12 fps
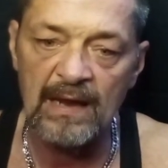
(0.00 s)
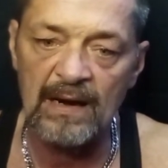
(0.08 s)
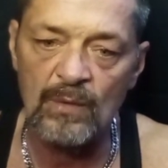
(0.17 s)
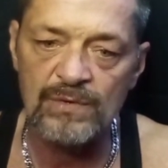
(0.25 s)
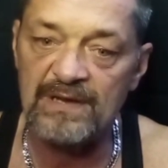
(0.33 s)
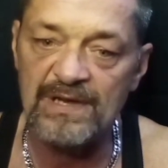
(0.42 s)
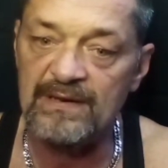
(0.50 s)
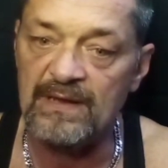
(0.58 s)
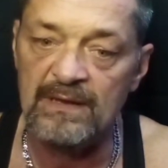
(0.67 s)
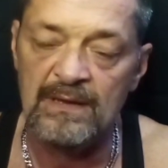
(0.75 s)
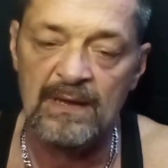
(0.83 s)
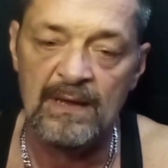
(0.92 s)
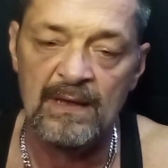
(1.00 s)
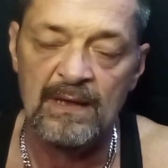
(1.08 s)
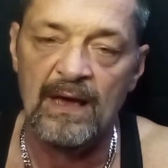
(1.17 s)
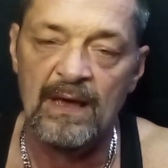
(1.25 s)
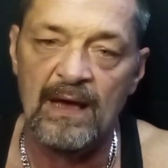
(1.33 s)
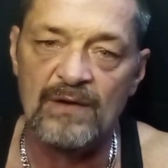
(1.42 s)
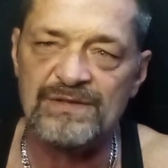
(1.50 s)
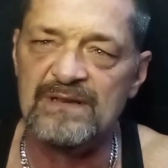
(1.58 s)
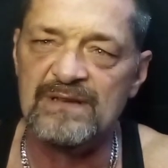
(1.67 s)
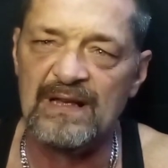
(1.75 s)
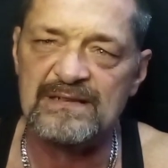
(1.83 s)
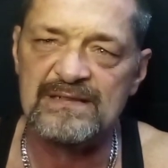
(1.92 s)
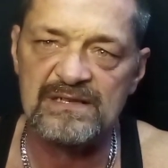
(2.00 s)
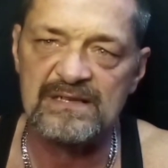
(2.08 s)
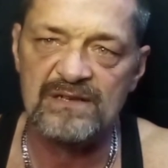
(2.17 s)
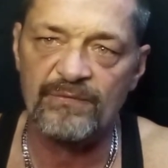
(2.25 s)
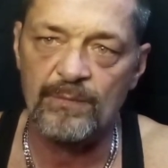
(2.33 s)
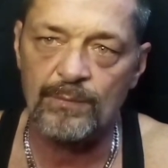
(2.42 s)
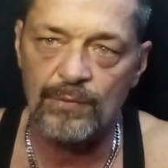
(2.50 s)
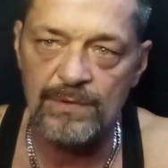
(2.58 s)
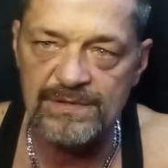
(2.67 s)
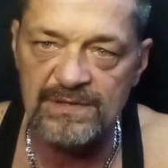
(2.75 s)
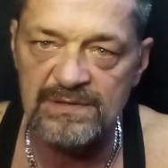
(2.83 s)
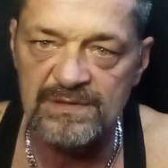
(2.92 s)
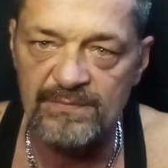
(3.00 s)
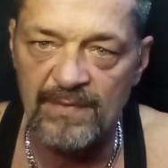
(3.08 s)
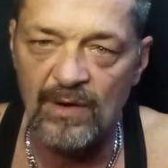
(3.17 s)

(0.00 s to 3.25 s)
And I will say that I was in like six different prisons